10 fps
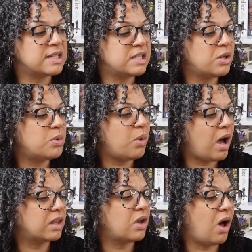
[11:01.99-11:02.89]
still
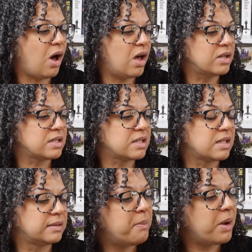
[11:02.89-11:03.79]
walk the halls.
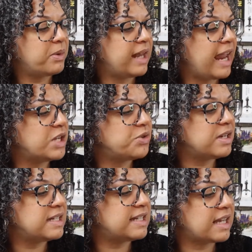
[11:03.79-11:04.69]
But when
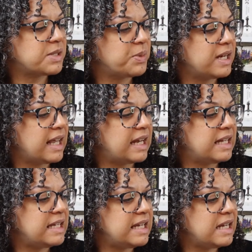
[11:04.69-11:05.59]
Adrienne, desperate and
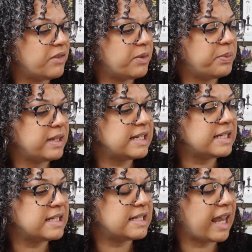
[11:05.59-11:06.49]
in need of a place
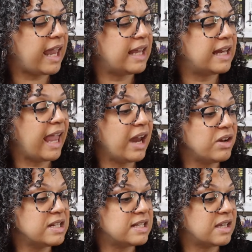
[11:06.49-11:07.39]
to stay,
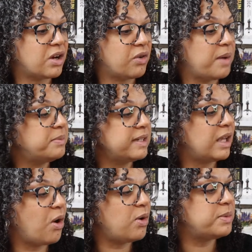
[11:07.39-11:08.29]
inherits the
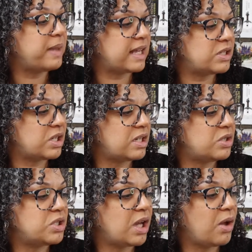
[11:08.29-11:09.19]
crumbling old mansion,
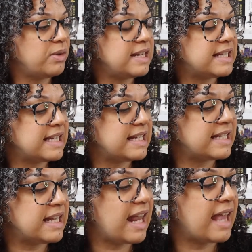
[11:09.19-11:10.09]
she only sees
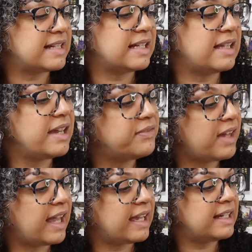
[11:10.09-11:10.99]
it as a
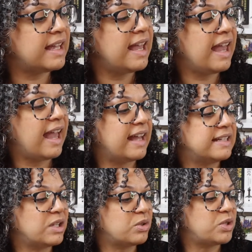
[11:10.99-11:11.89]
lifeline
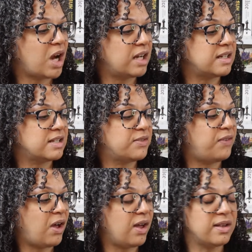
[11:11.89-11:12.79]
until darkness
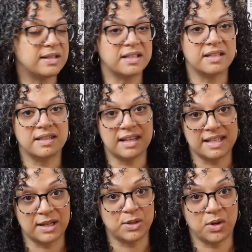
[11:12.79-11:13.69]
falls. That
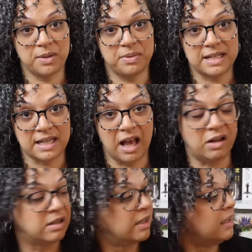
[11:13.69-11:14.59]
sounds creepy as
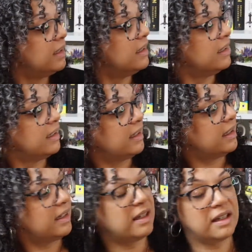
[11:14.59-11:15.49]
hell.
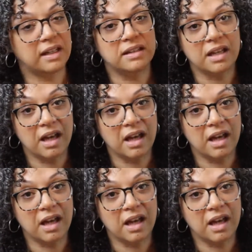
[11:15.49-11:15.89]
And the